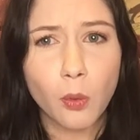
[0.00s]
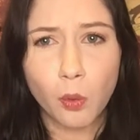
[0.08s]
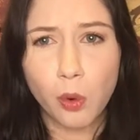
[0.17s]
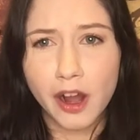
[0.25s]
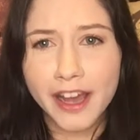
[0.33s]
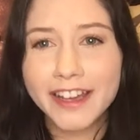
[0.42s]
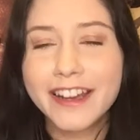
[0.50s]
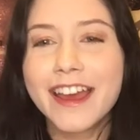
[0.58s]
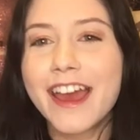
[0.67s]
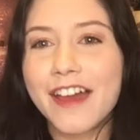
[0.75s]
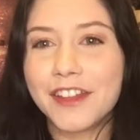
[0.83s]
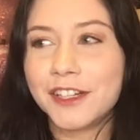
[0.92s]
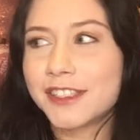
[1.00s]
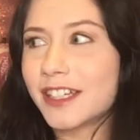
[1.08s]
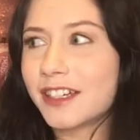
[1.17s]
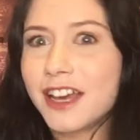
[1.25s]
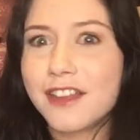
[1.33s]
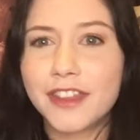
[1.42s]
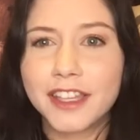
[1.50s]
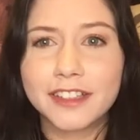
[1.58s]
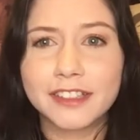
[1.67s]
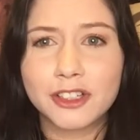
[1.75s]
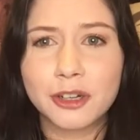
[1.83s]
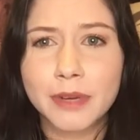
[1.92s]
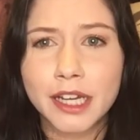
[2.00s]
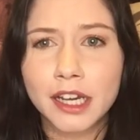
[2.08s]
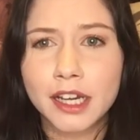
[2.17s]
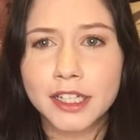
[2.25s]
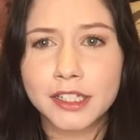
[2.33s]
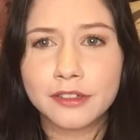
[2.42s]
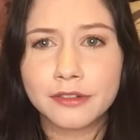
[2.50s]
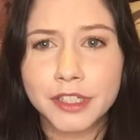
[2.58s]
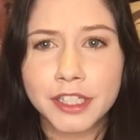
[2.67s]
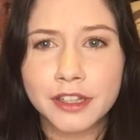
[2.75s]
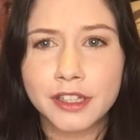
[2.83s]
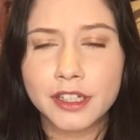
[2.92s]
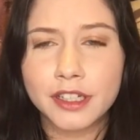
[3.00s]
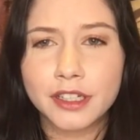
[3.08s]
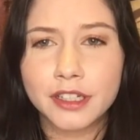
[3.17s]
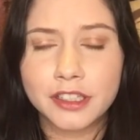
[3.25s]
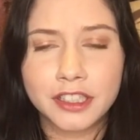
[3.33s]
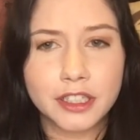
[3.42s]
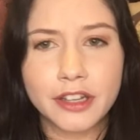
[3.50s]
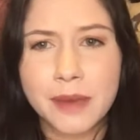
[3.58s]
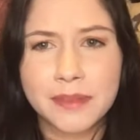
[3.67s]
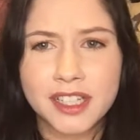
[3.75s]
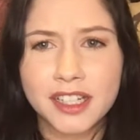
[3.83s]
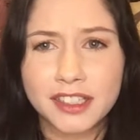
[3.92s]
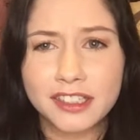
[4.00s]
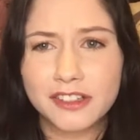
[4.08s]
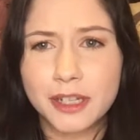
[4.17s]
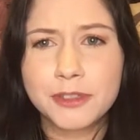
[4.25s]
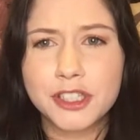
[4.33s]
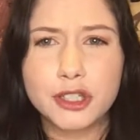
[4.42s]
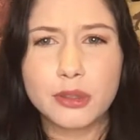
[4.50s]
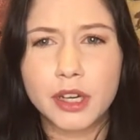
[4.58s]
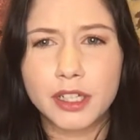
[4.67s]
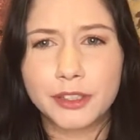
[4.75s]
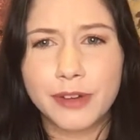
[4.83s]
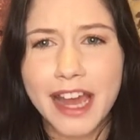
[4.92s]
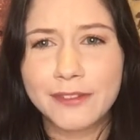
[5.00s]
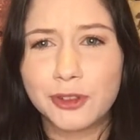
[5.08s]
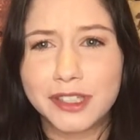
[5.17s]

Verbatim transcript: What? And then I was like thinking like, oh my God, I didn't read the, you know, Amazon description too well. Do I have to